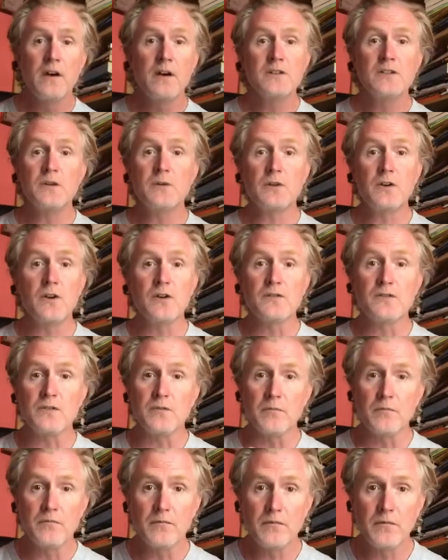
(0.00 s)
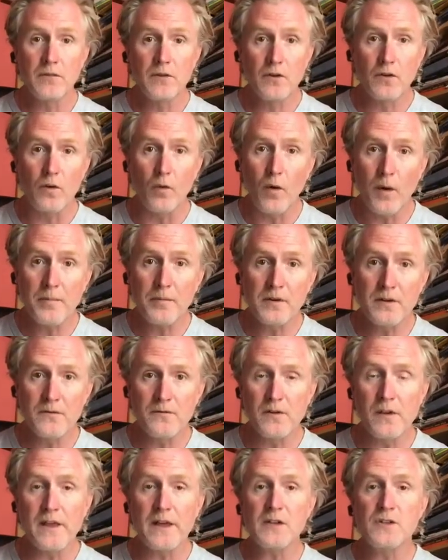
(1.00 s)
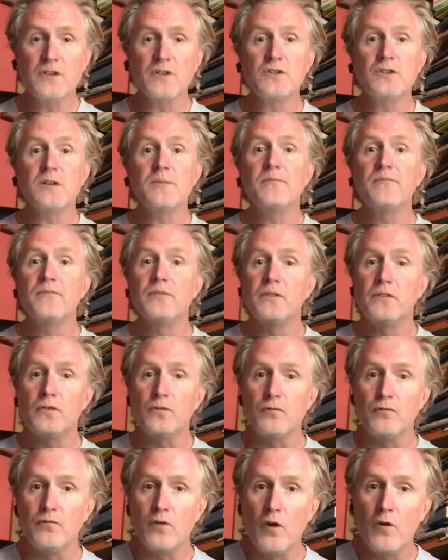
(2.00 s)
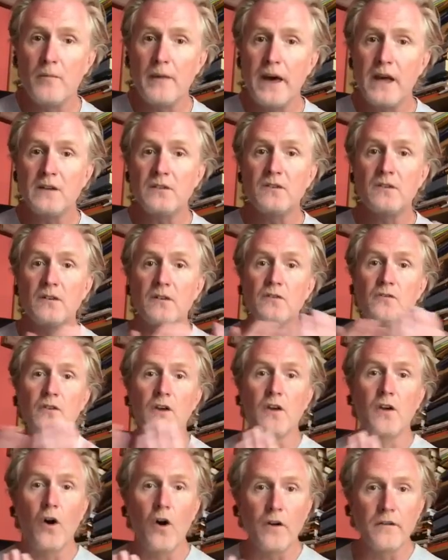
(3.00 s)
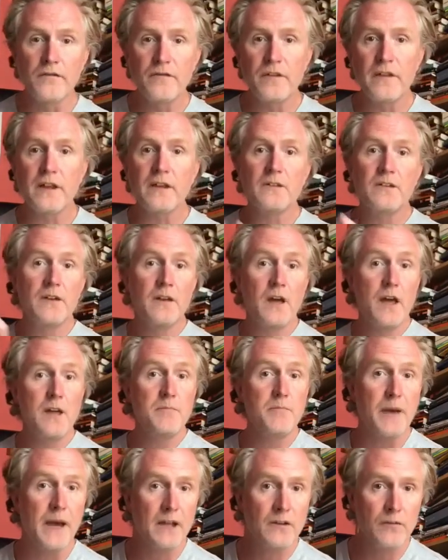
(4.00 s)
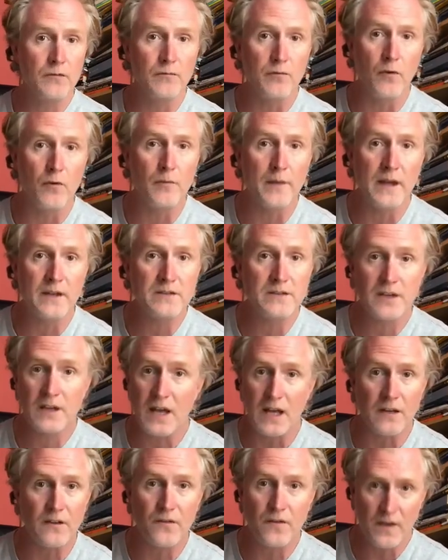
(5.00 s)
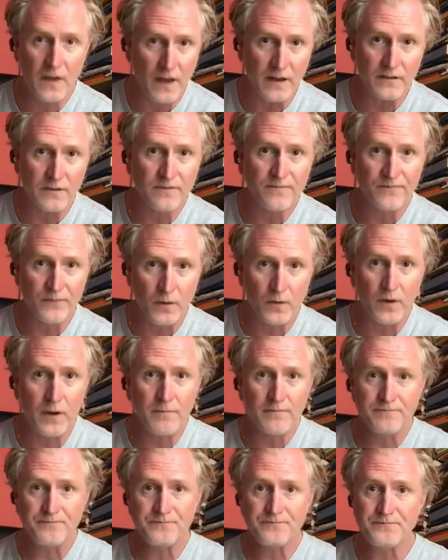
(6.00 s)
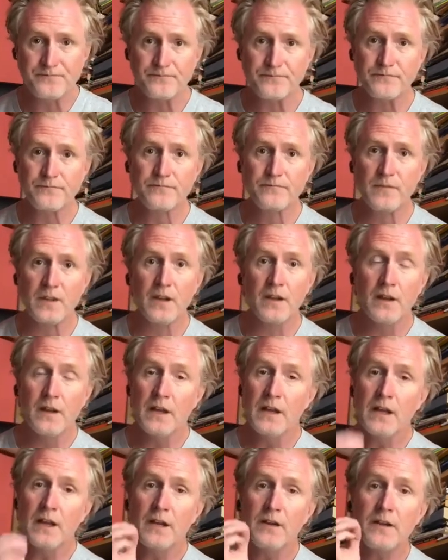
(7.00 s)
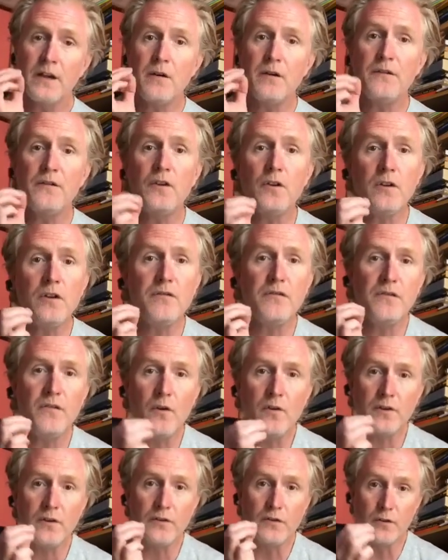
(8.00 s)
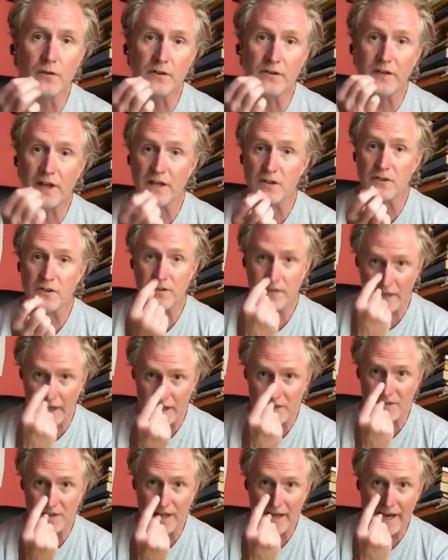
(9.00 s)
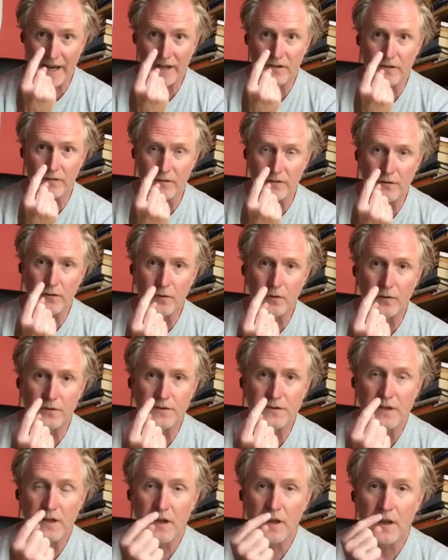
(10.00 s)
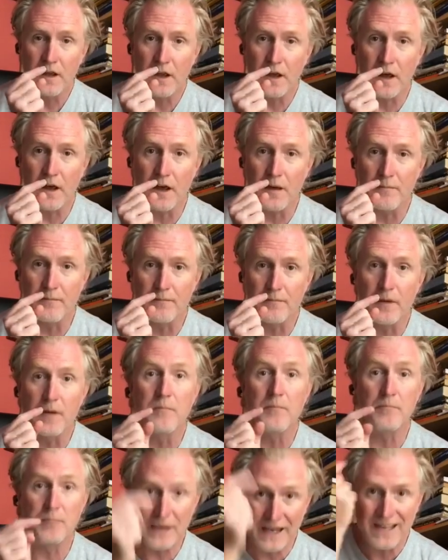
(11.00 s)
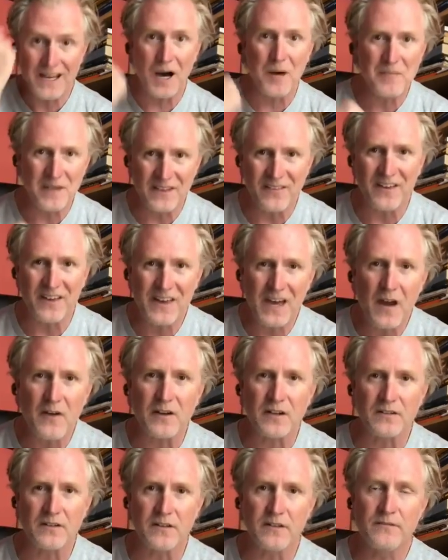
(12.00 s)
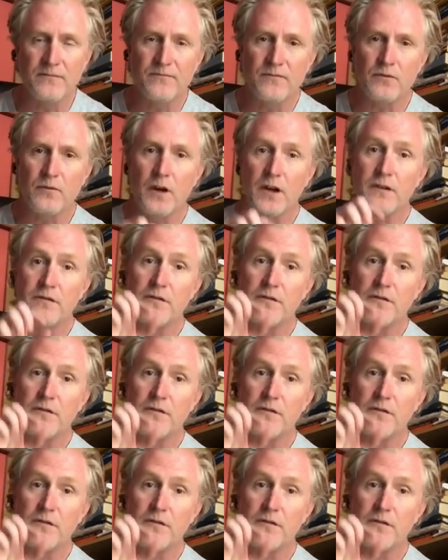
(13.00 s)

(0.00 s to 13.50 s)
So it goes from cooperative relationship to romance to conflict and back to romance again at the end, okay? Now, if you can focus your attention, as the actor, of course, becoming the character, right?